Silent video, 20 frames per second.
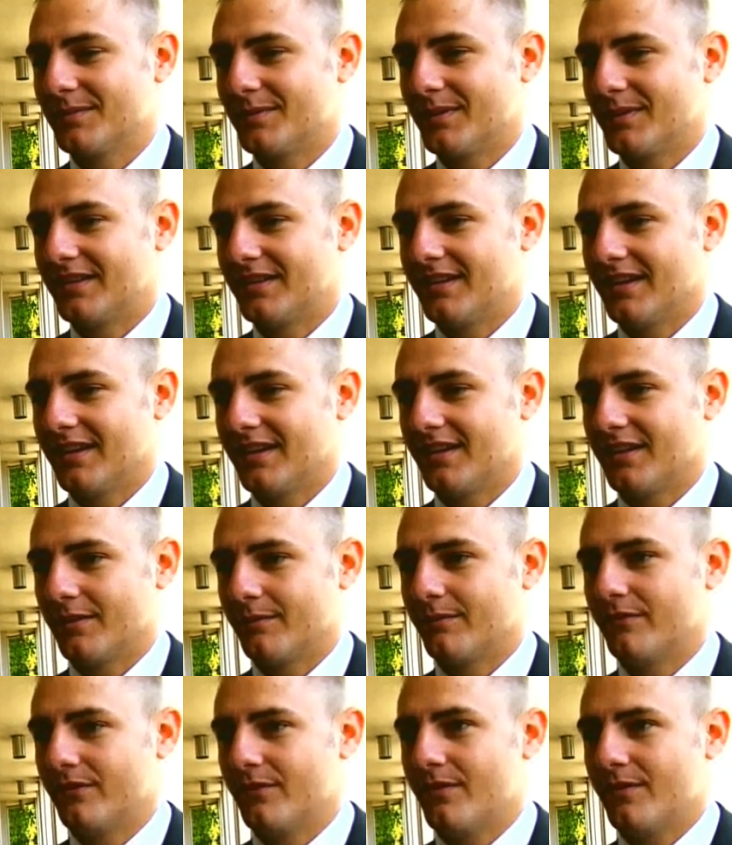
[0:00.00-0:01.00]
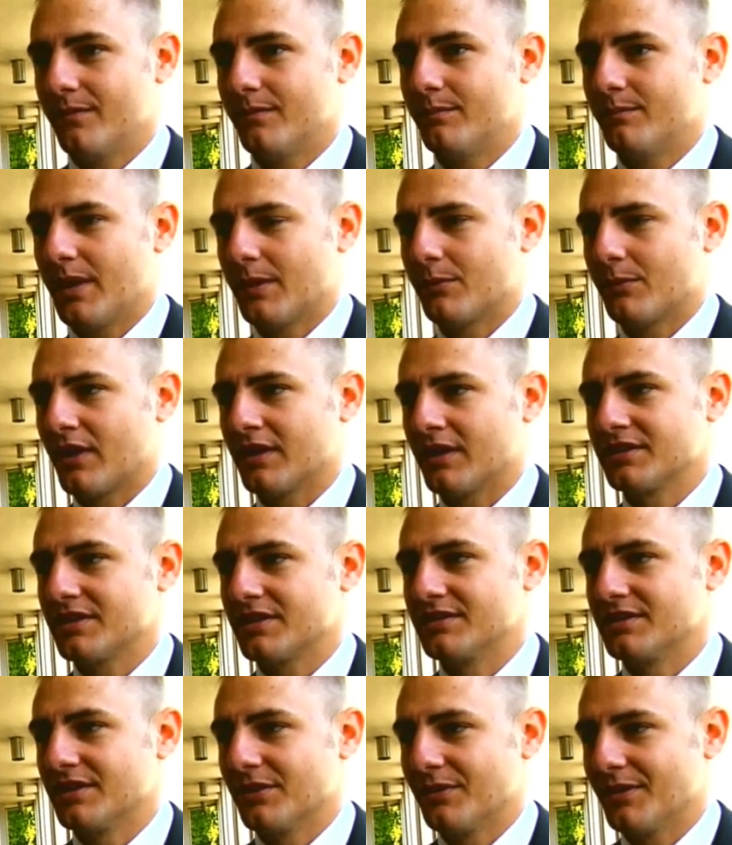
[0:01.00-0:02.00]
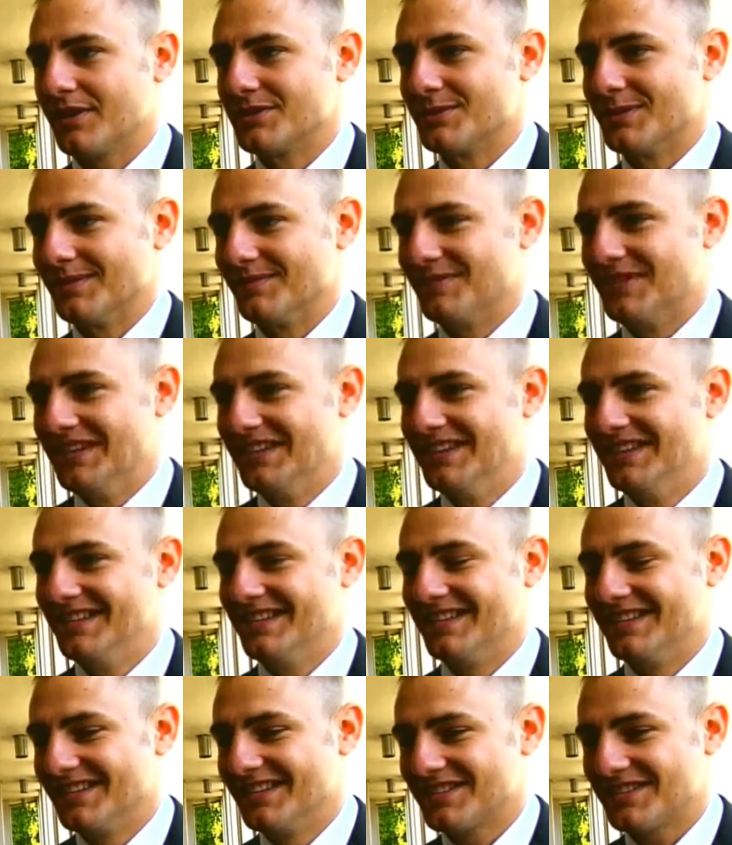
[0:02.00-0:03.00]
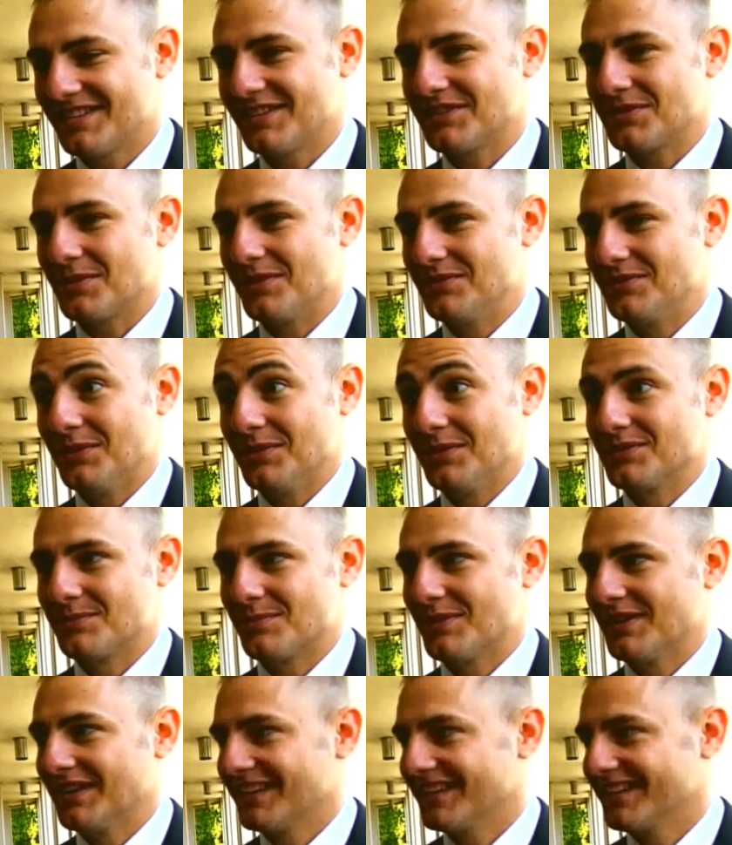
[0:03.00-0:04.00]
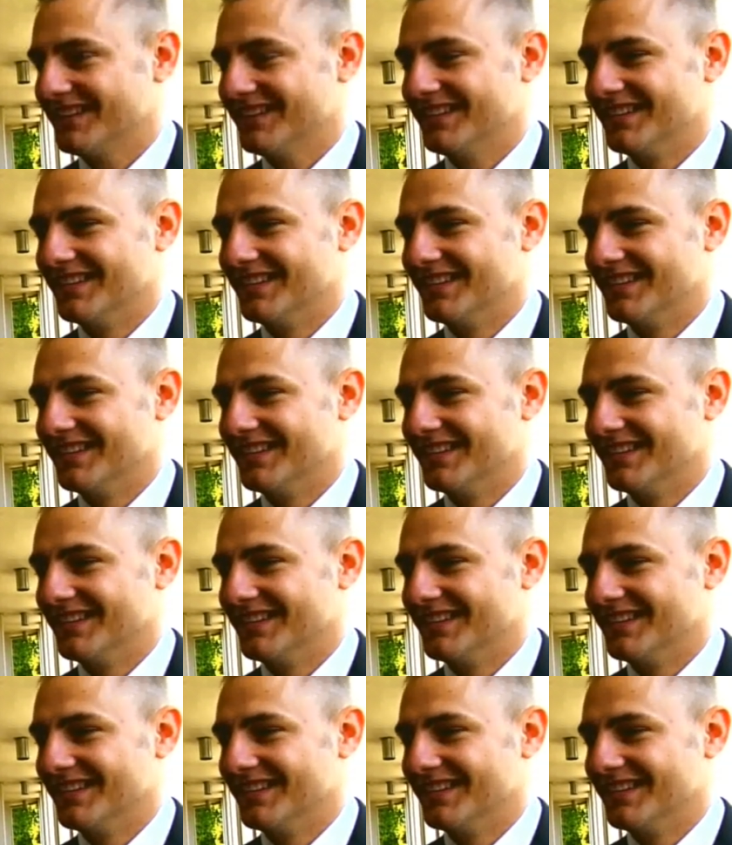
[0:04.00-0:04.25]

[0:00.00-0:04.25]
But they're big pranksters in the regiment, so that's why I thought it was a prank.